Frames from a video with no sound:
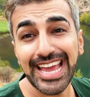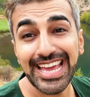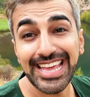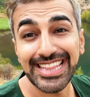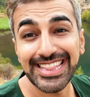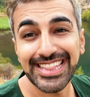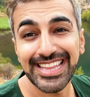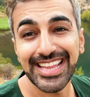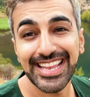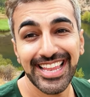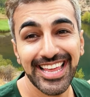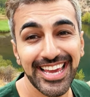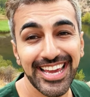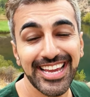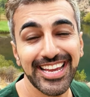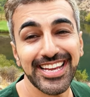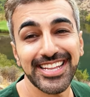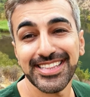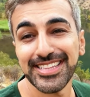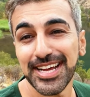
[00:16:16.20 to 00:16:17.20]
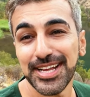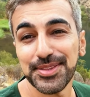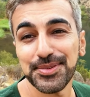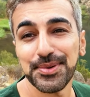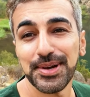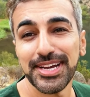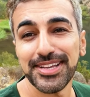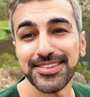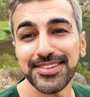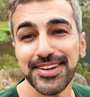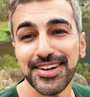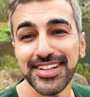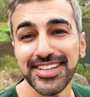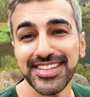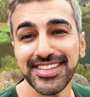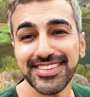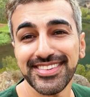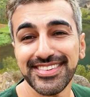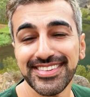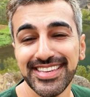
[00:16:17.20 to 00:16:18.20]
in the lake and that's why it's called
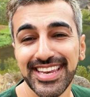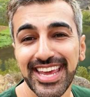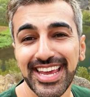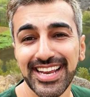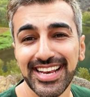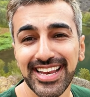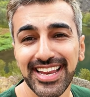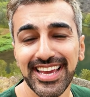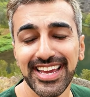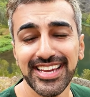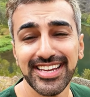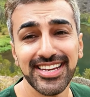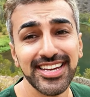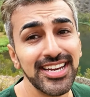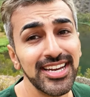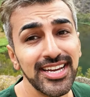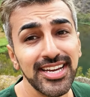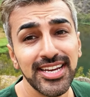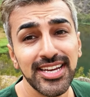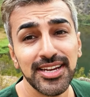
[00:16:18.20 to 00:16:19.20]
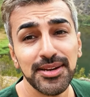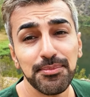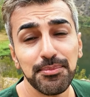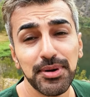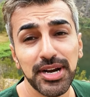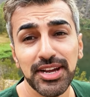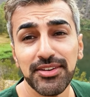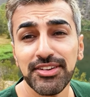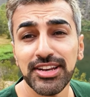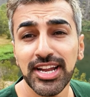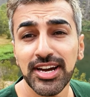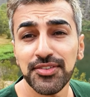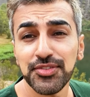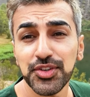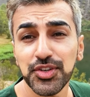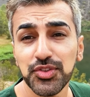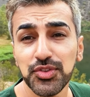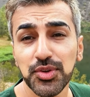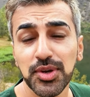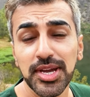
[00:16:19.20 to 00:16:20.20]
the snake lake. Brave enough
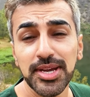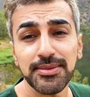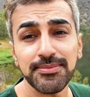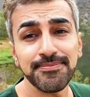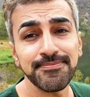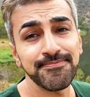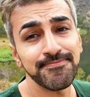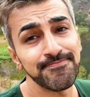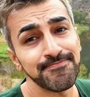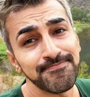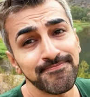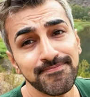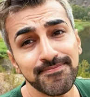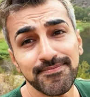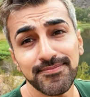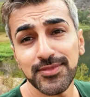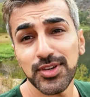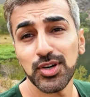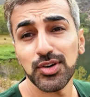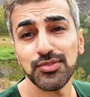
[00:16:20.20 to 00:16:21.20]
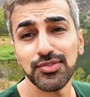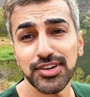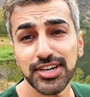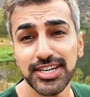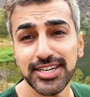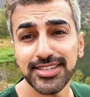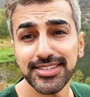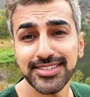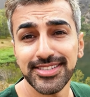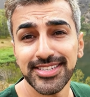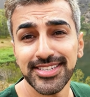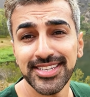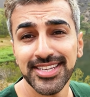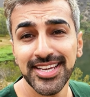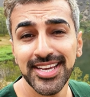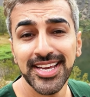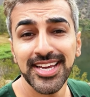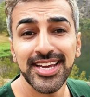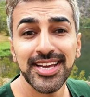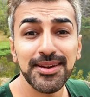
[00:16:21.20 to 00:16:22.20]
to swim? Go for it.
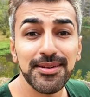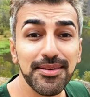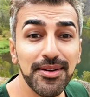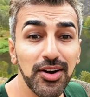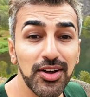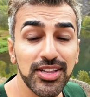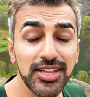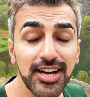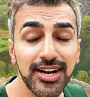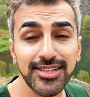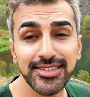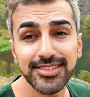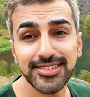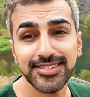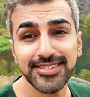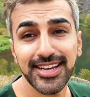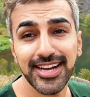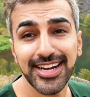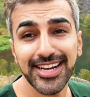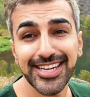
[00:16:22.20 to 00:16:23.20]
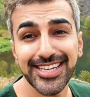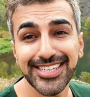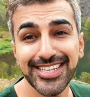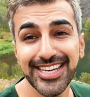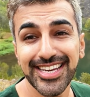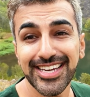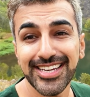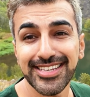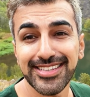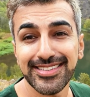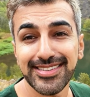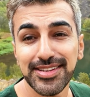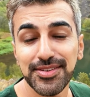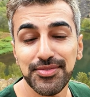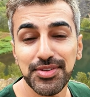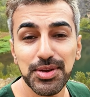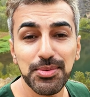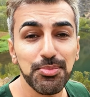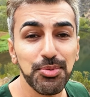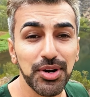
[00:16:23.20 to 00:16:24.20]
On the other side is the
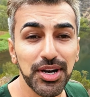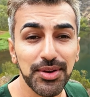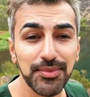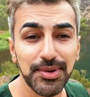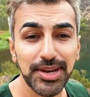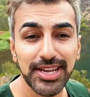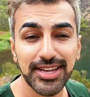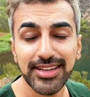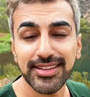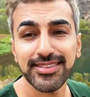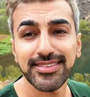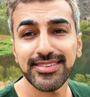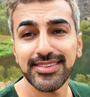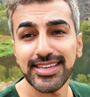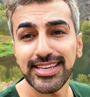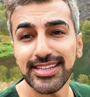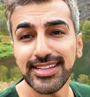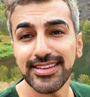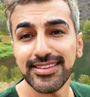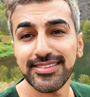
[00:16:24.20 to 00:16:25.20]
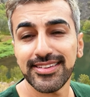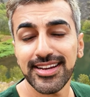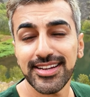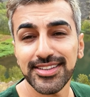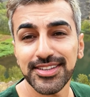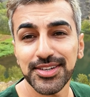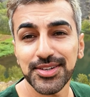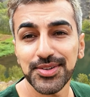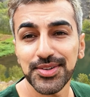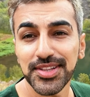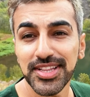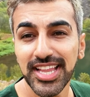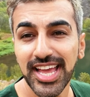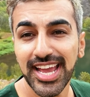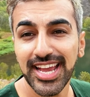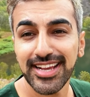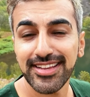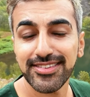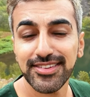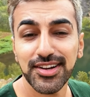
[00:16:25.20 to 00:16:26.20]
viewpoint where you can see the Iskanderkul
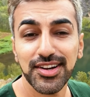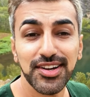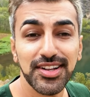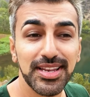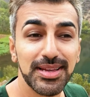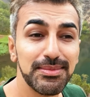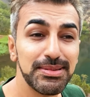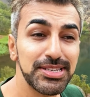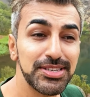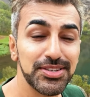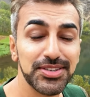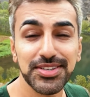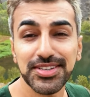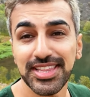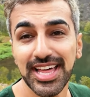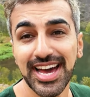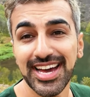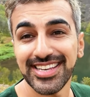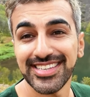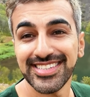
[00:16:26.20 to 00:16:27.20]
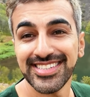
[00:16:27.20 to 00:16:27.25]
Lake, so let me show you that.